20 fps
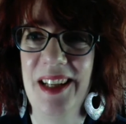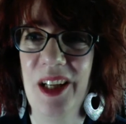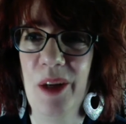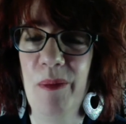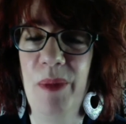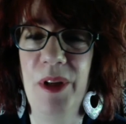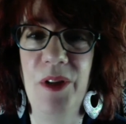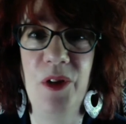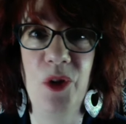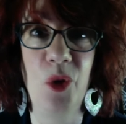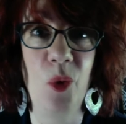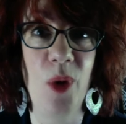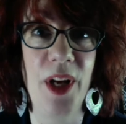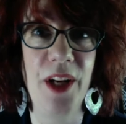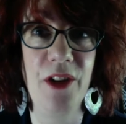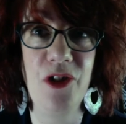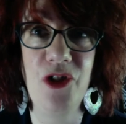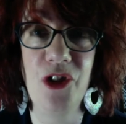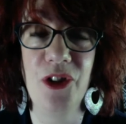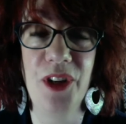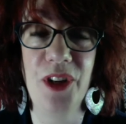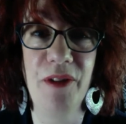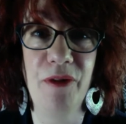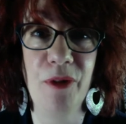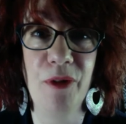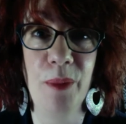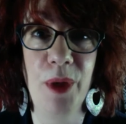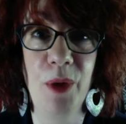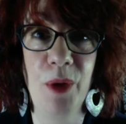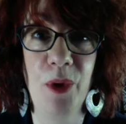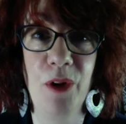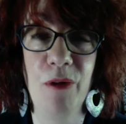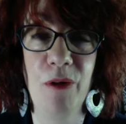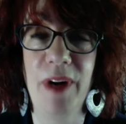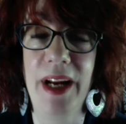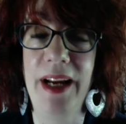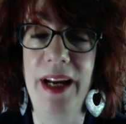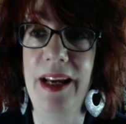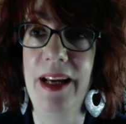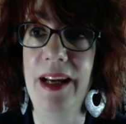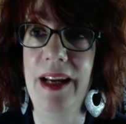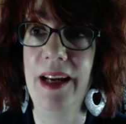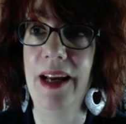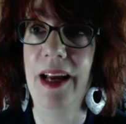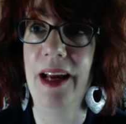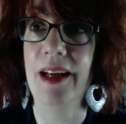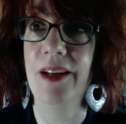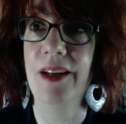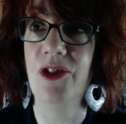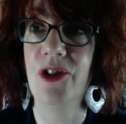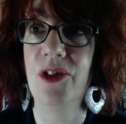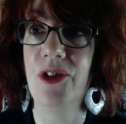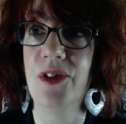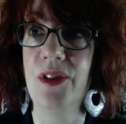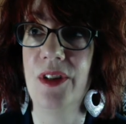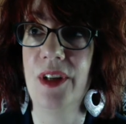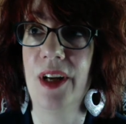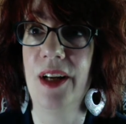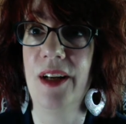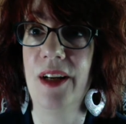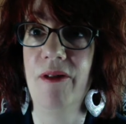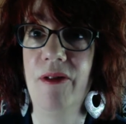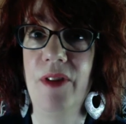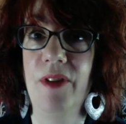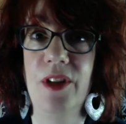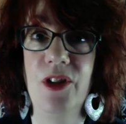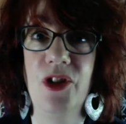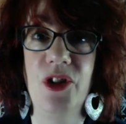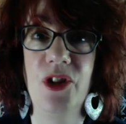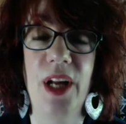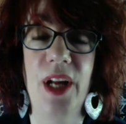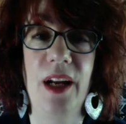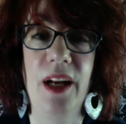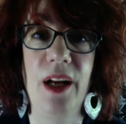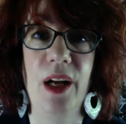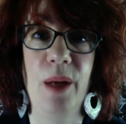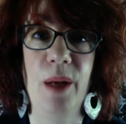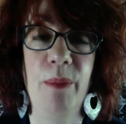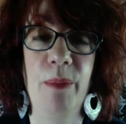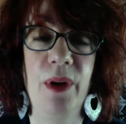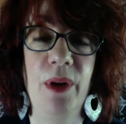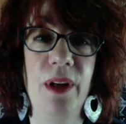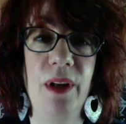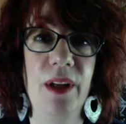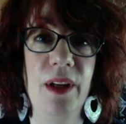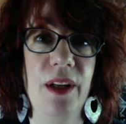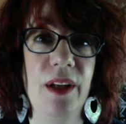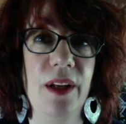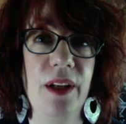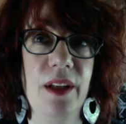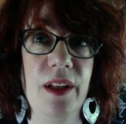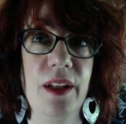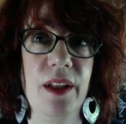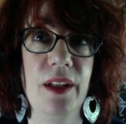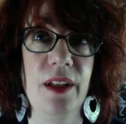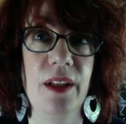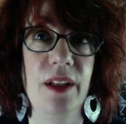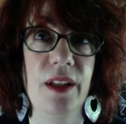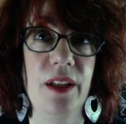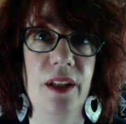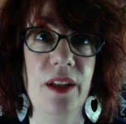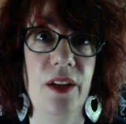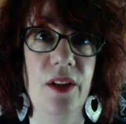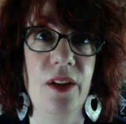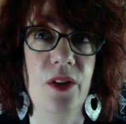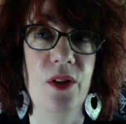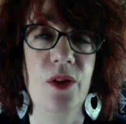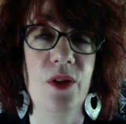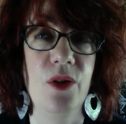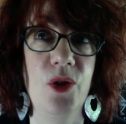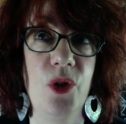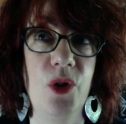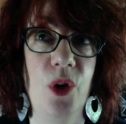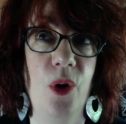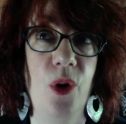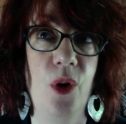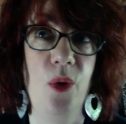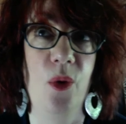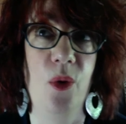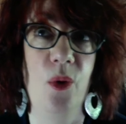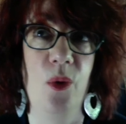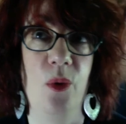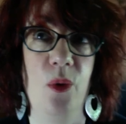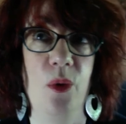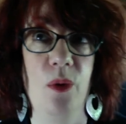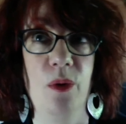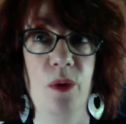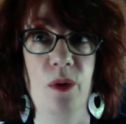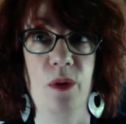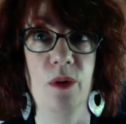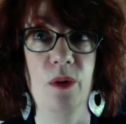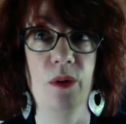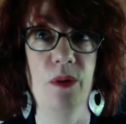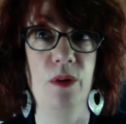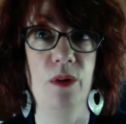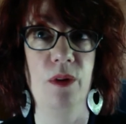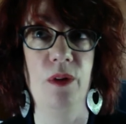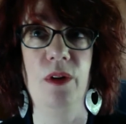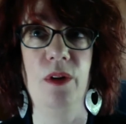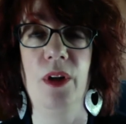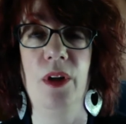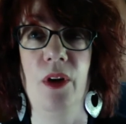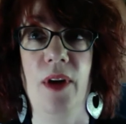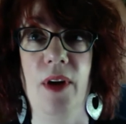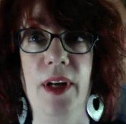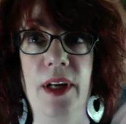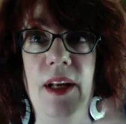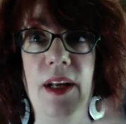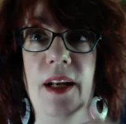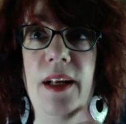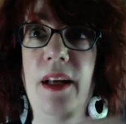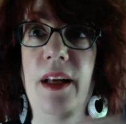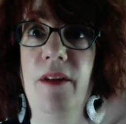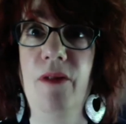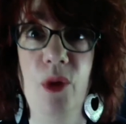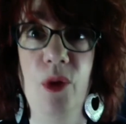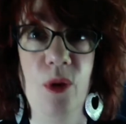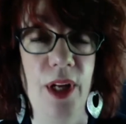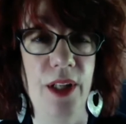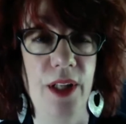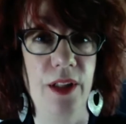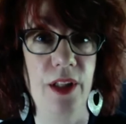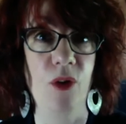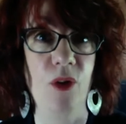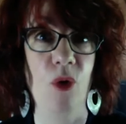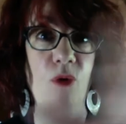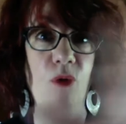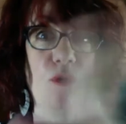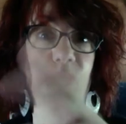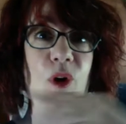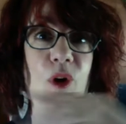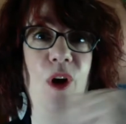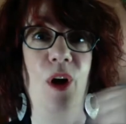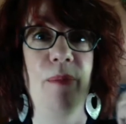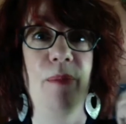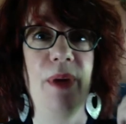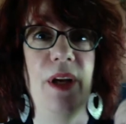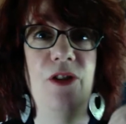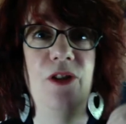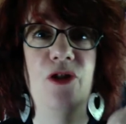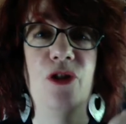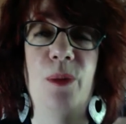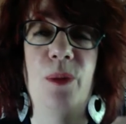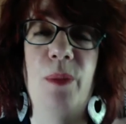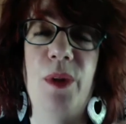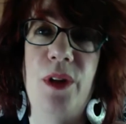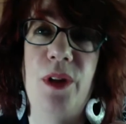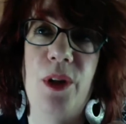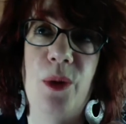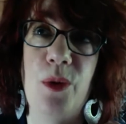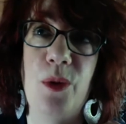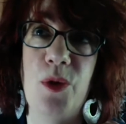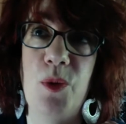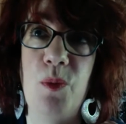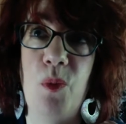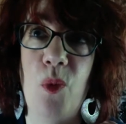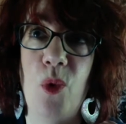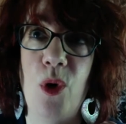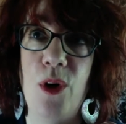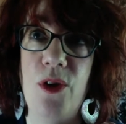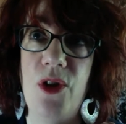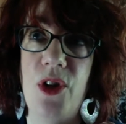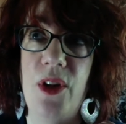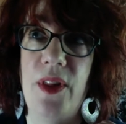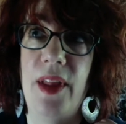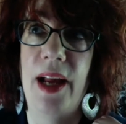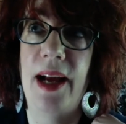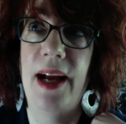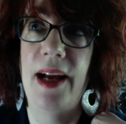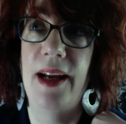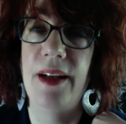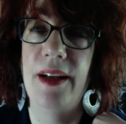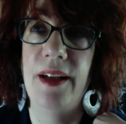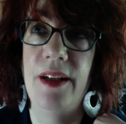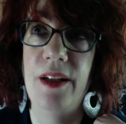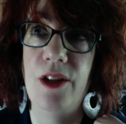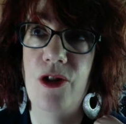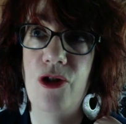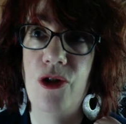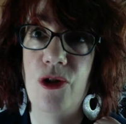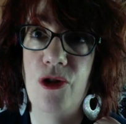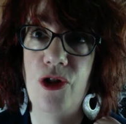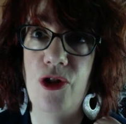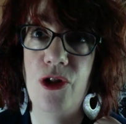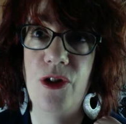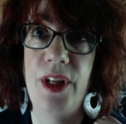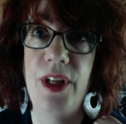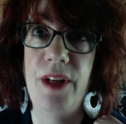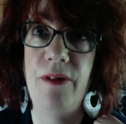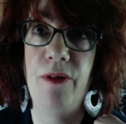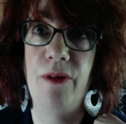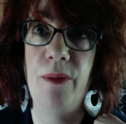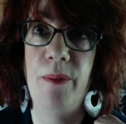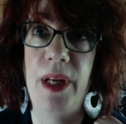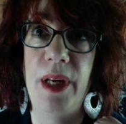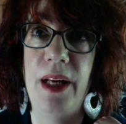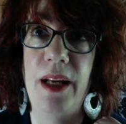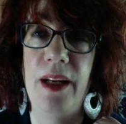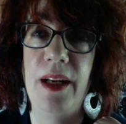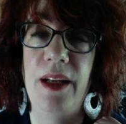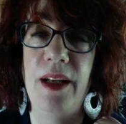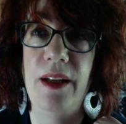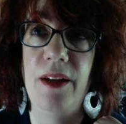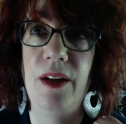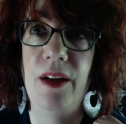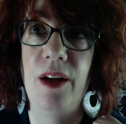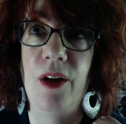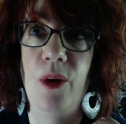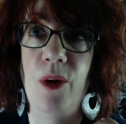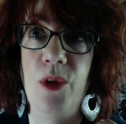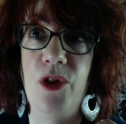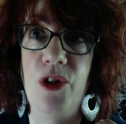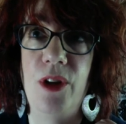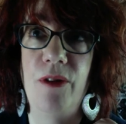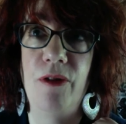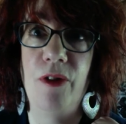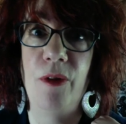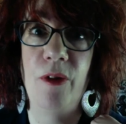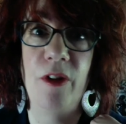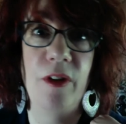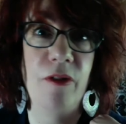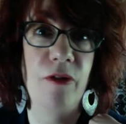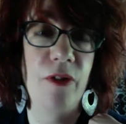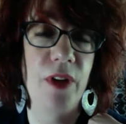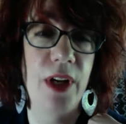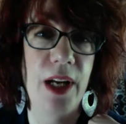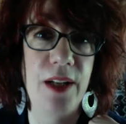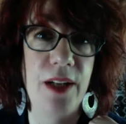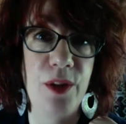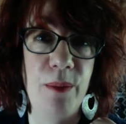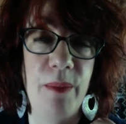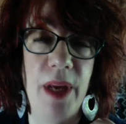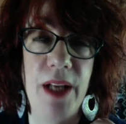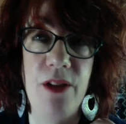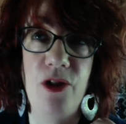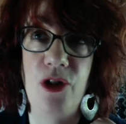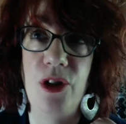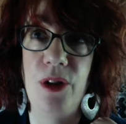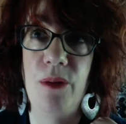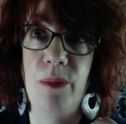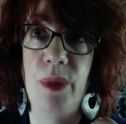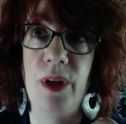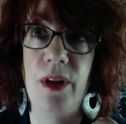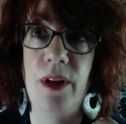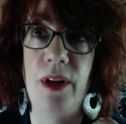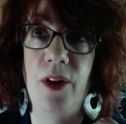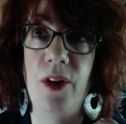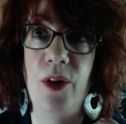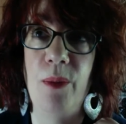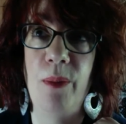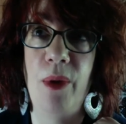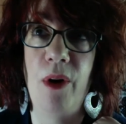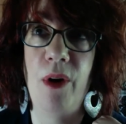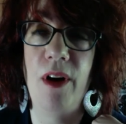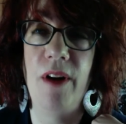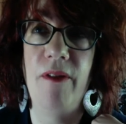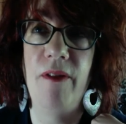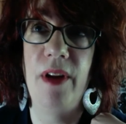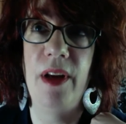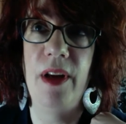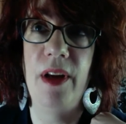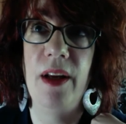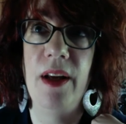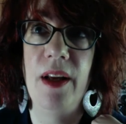been quite a journey for me with Reiki. And just to kind of finish that up, so I kind of gave you like the overall picture, but there was more to that initial journey for me, which I forgot to mention, but another part of it.